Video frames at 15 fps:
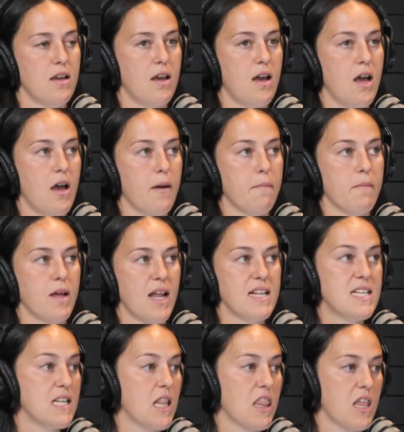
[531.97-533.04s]
And I
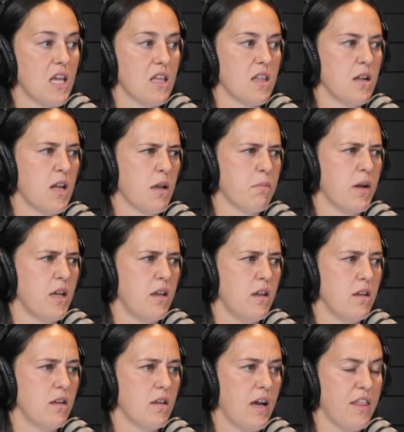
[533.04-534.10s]
didn't think that like I
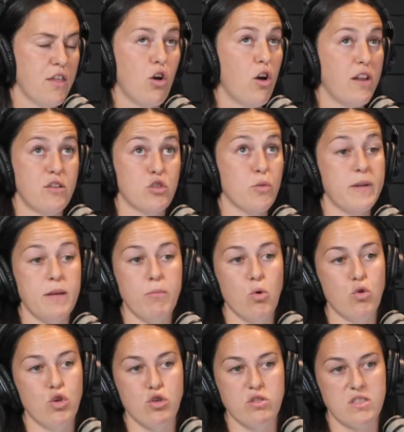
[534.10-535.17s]
thought I had so many more
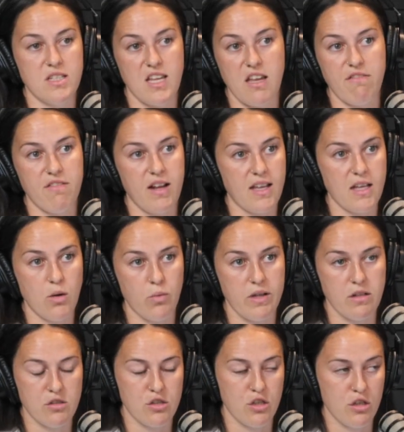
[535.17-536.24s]
years to give like in a
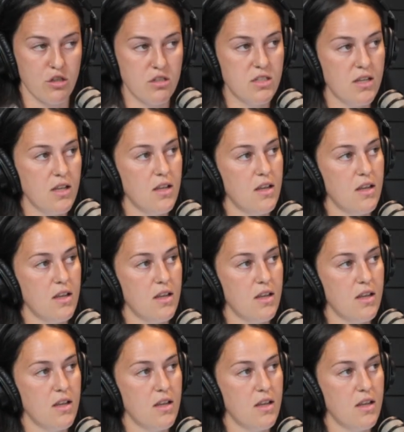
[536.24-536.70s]
Wales shirt.